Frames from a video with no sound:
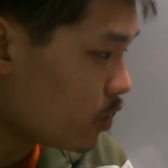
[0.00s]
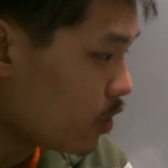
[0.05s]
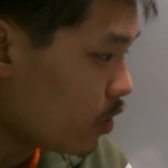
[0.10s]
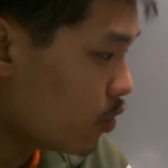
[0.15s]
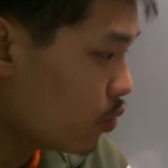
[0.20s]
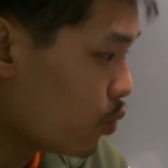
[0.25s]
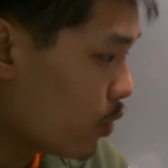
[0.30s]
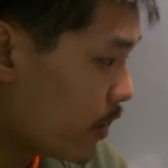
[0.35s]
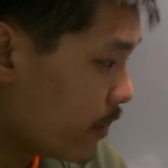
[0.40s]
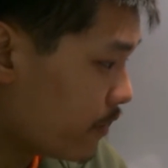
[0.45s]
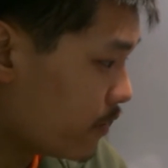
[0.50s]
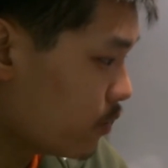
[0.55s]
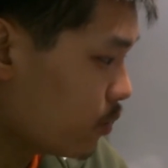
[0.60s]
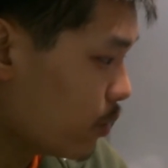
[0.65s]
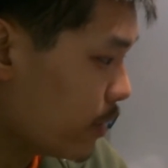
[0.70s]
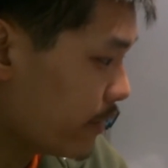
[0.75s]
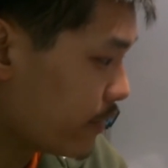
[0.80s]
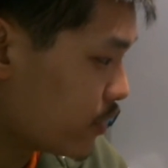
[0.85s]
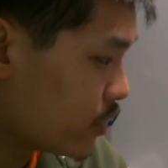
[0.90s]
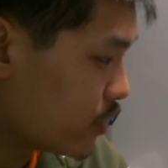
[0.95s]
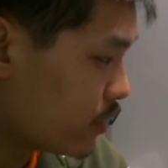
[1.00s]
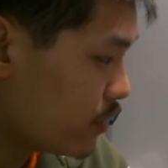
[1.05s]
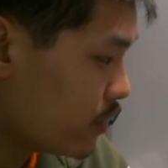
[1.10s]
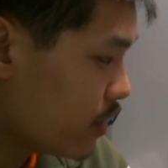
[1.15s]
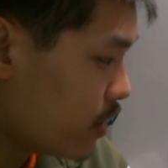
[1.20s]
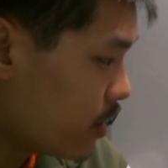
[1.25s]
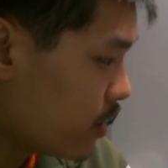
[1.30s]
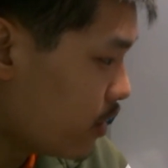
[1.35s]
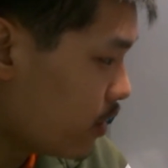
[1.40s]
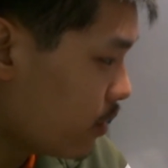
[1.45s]

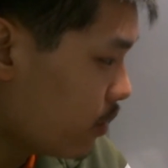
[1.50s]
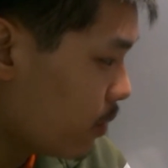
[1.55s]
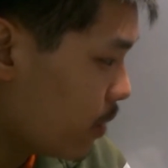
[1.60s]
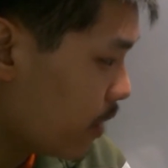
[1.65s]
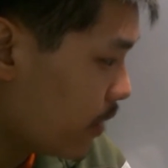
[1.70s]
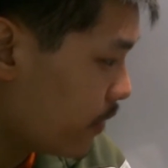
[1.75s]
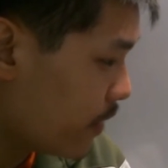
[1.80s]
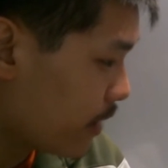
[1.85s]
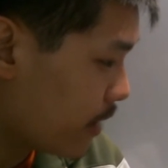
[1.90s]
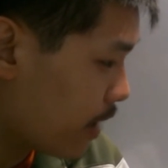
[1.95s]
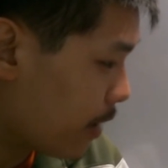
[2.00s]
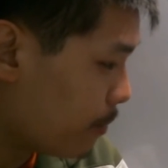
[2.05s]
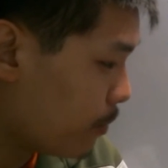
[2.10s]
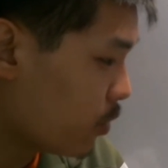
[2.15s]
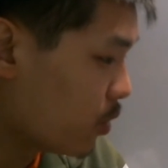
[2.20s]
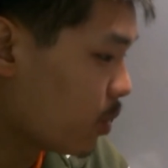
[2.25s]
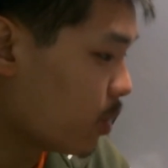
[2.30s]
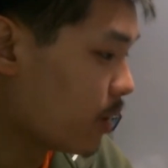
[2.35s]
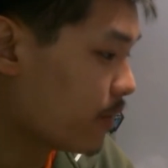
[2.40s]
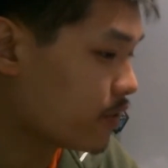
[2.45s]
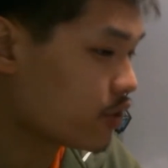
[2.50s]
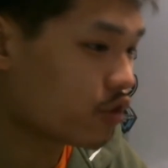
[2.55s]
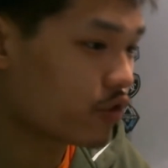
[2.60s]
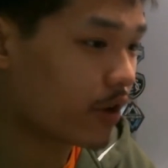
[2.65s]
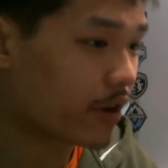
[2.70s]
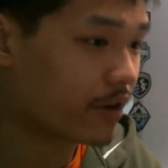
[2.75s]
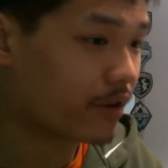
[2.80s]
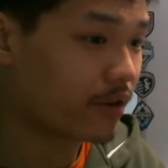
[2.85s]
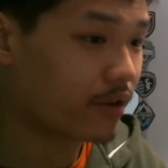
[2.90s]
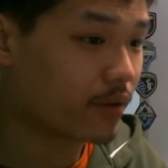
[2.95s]
with a couple of
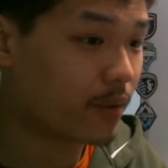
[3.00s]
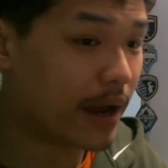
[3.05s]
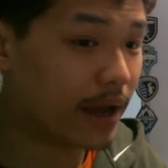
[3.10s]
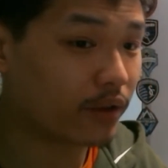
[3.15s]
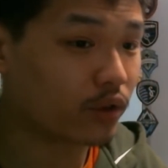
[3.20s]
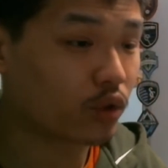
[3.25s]
striker around the